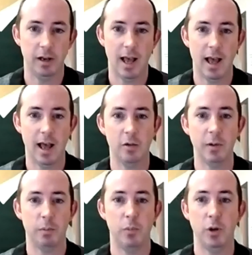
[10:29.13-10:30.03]
How do
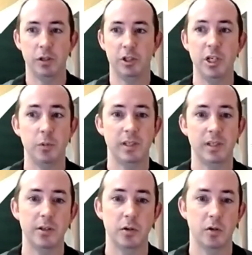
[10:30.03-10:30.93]
we put cheaper
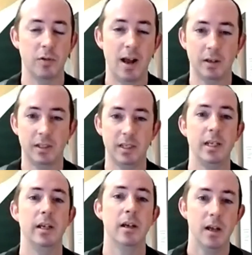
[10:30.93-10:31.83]
sensors around a
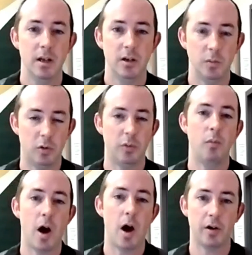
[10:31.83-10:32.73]
city to both
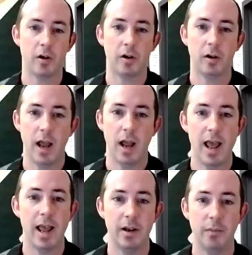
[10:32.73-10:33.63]
monitor
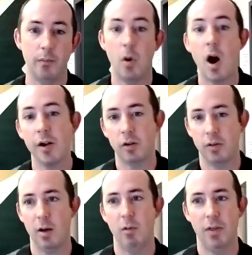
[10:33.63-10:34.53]
and model
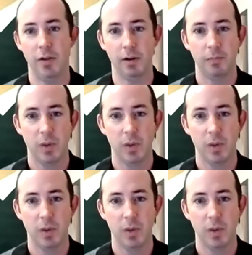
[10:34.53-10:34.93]
that weather?